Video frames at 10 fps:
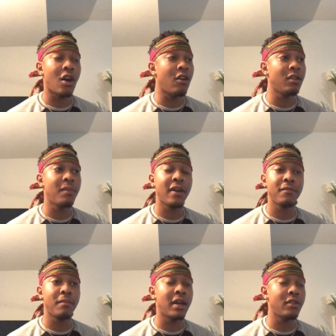all of my,
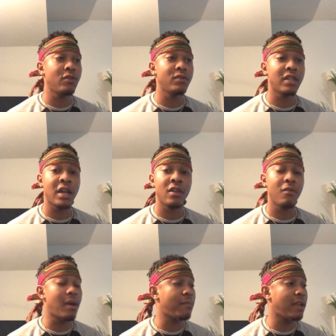my dudes that I know,
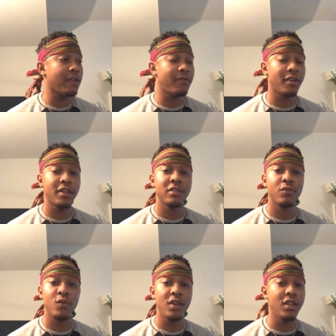my black friends,
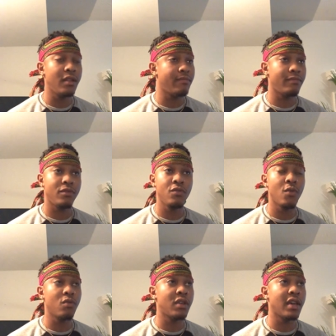we you
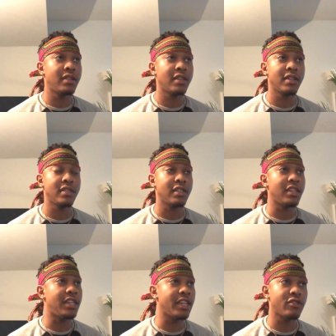won't catch us
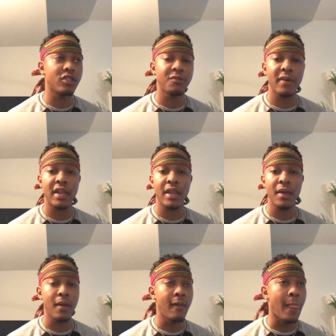
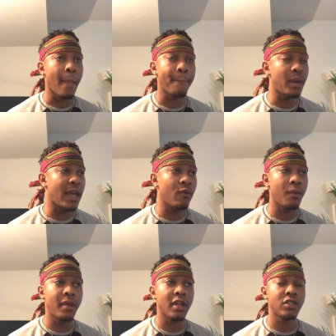disrespecting black
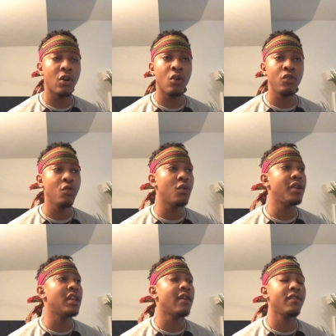women as a whole. You will
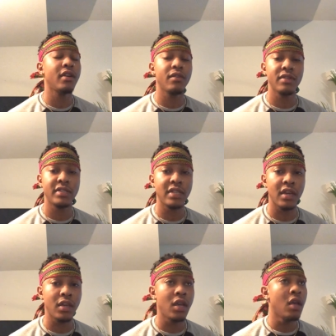never hear us
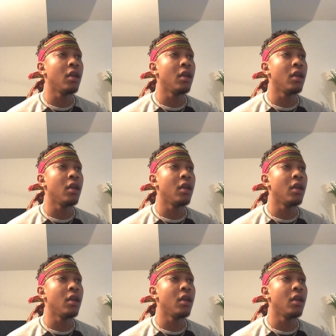say,